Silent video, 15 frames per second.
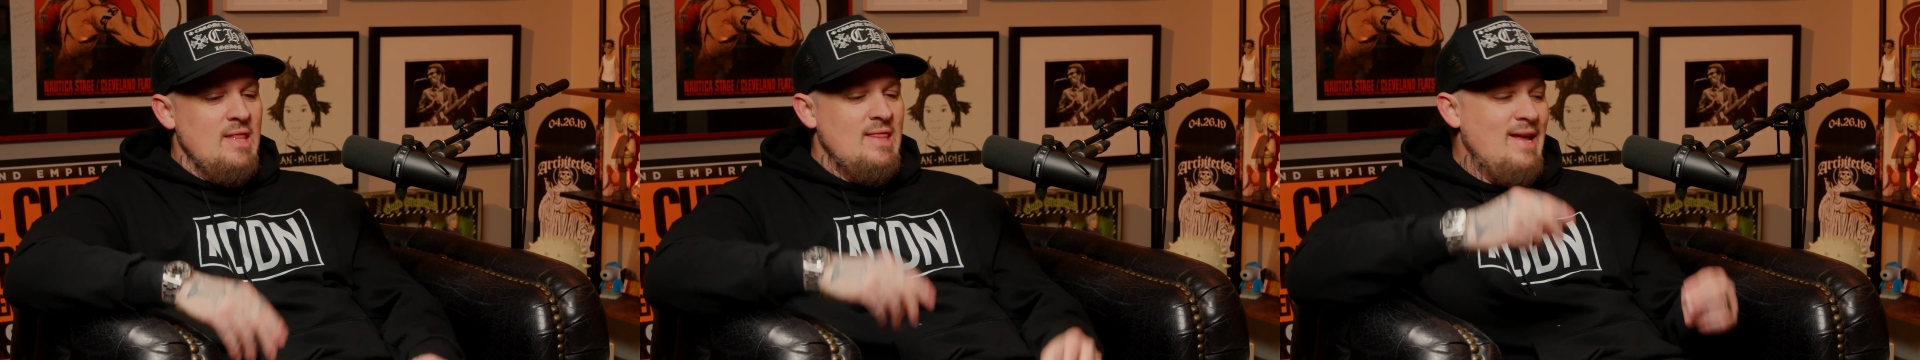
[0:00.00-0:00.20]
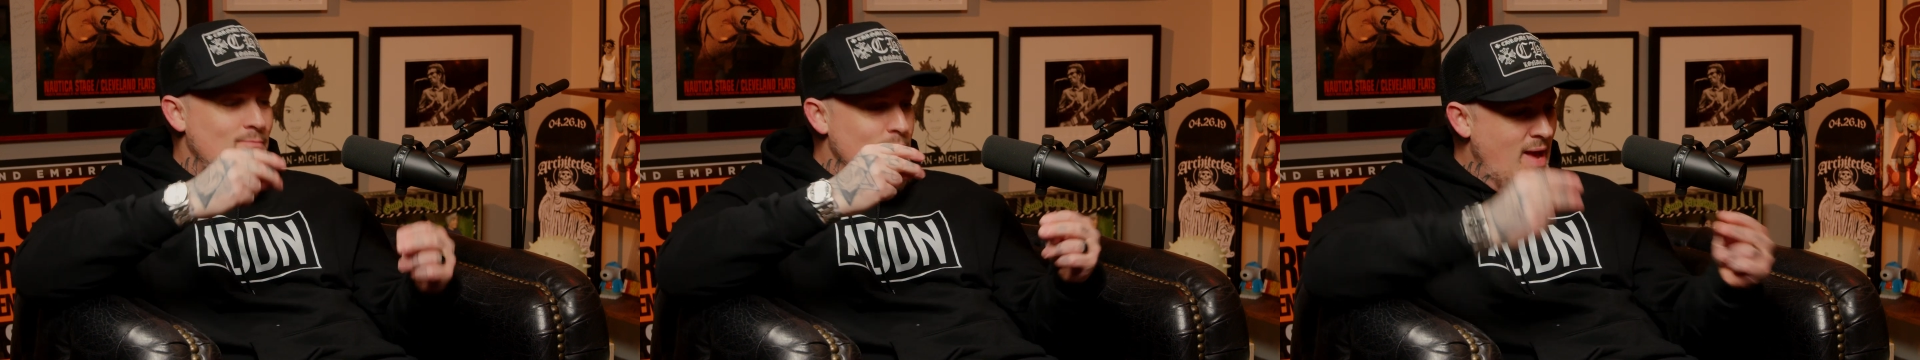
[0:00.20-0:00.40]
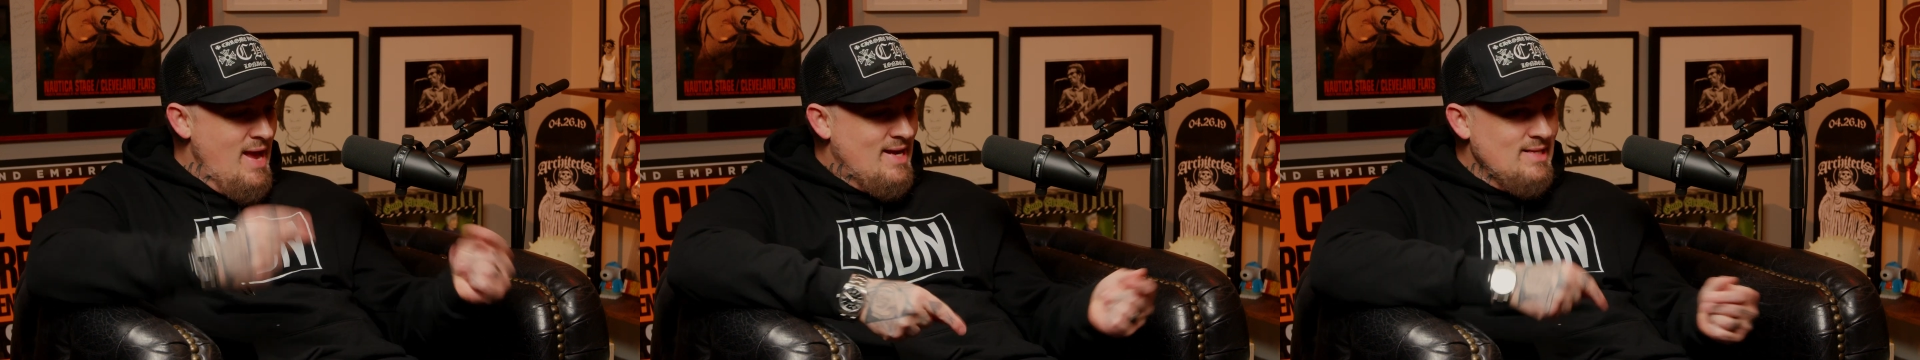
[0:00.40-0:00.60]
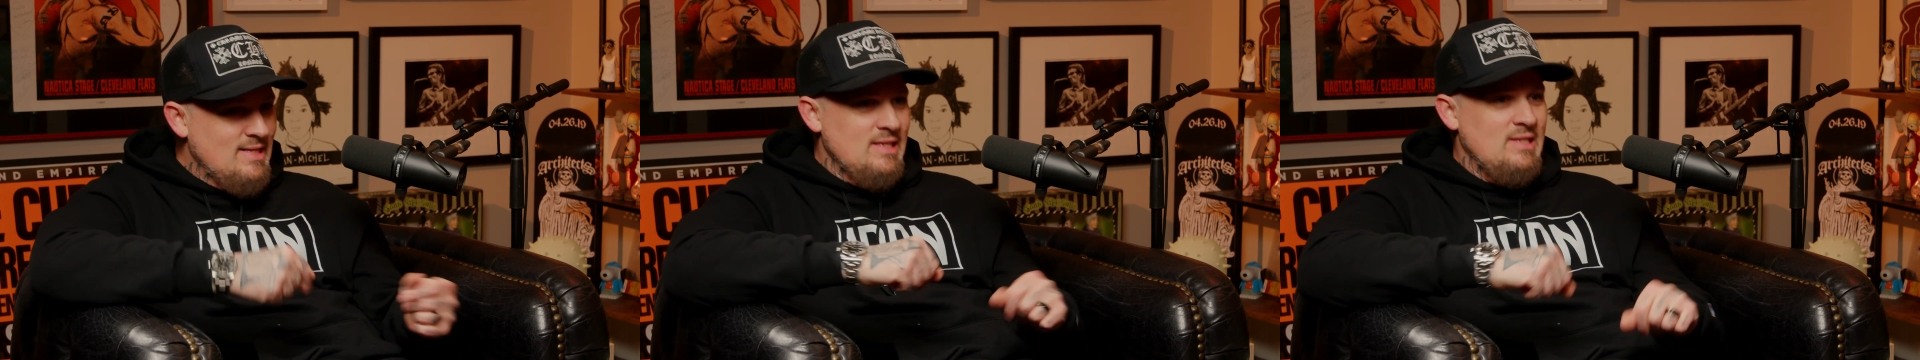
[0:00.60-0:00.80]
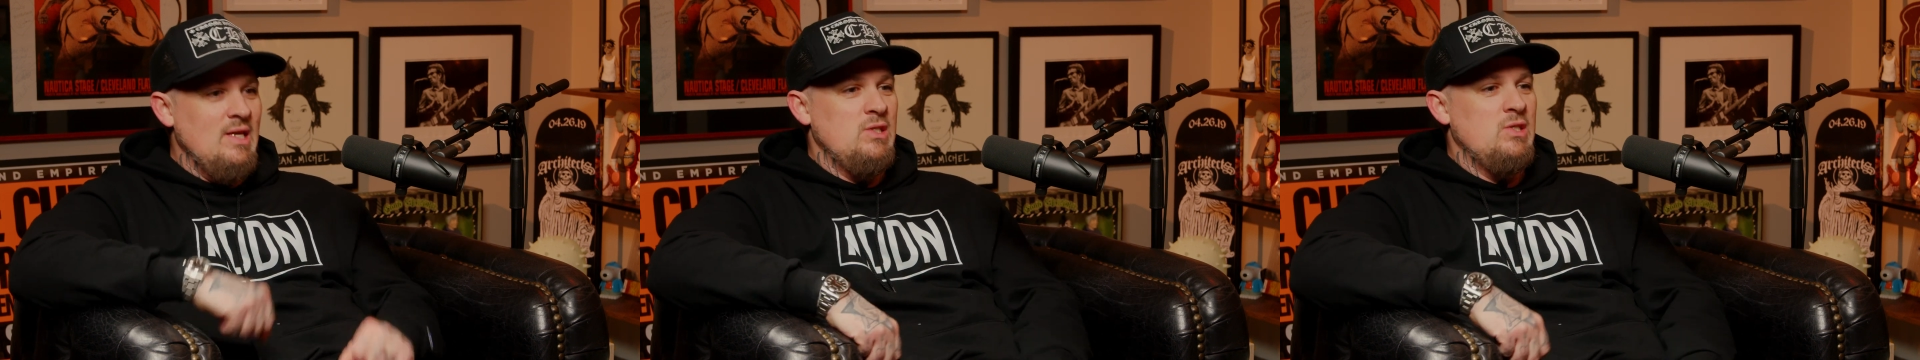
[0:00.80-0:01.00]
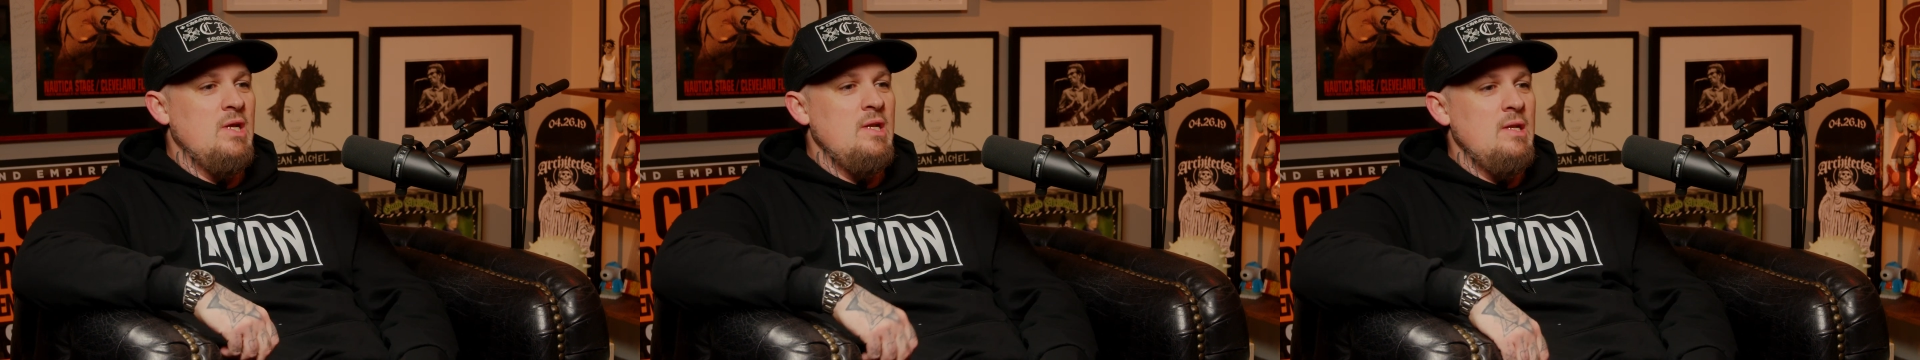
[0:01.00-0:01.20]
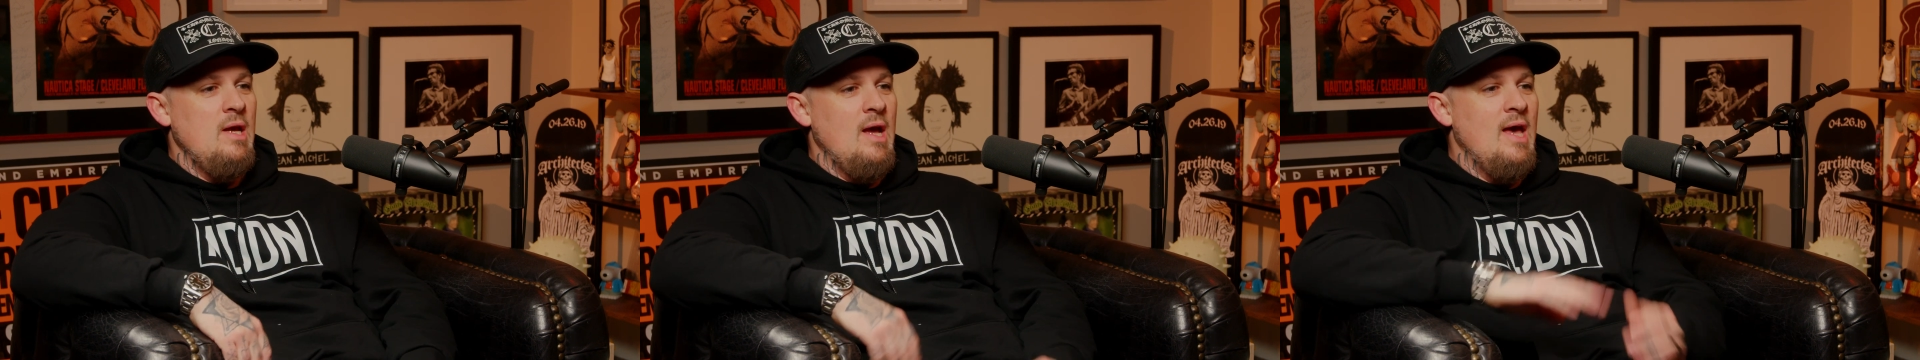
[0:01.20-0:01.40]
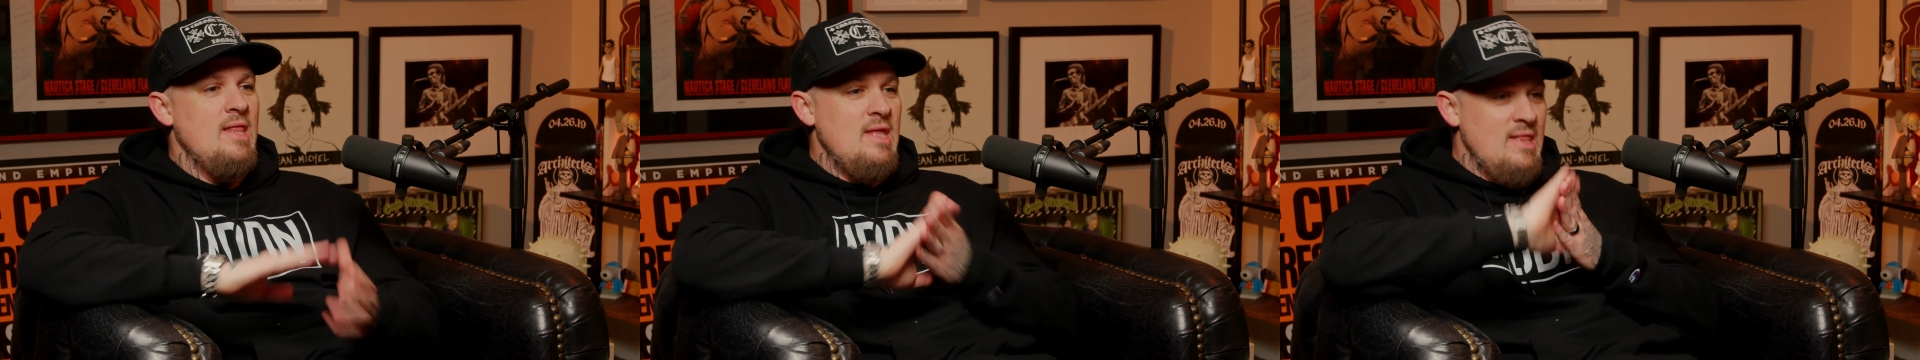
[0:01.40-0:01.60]
They'd make a decision
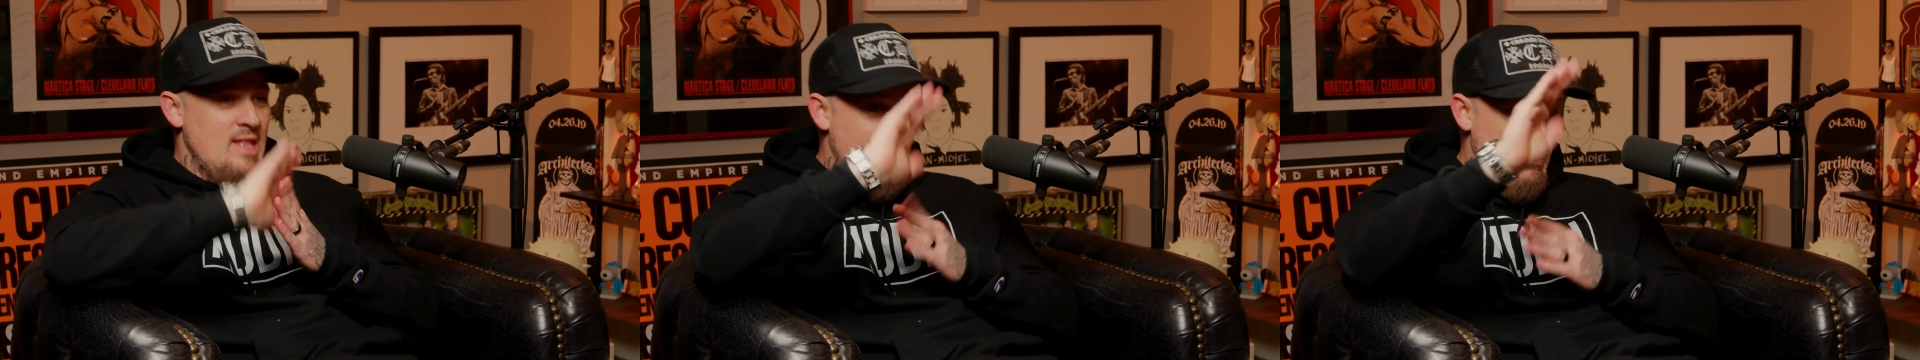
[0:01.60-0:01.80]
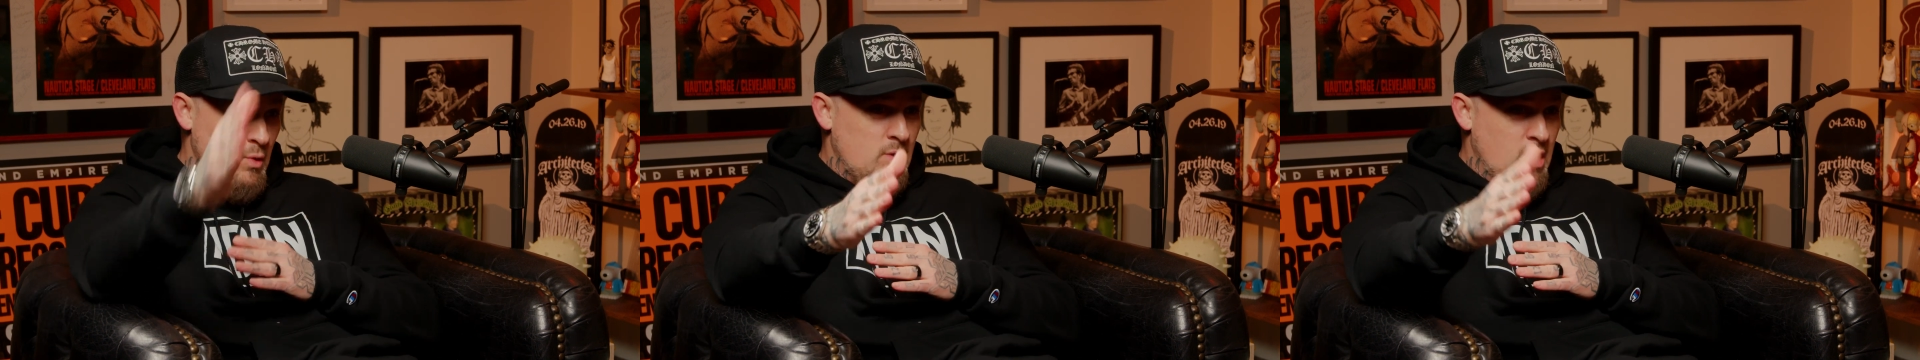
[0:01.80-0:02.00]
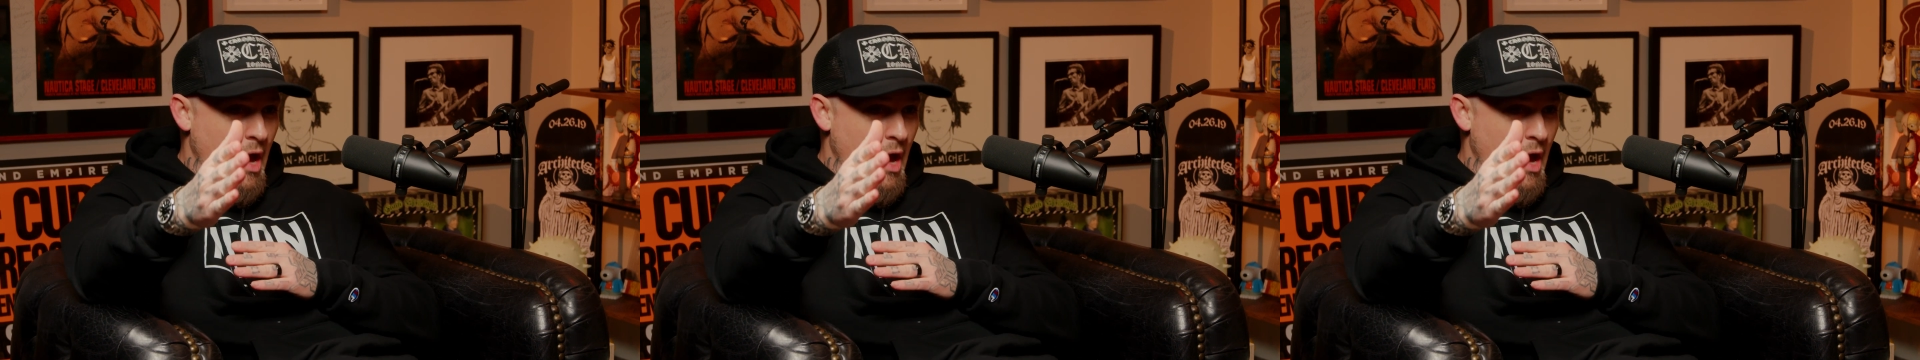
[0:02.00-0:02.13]
and then they would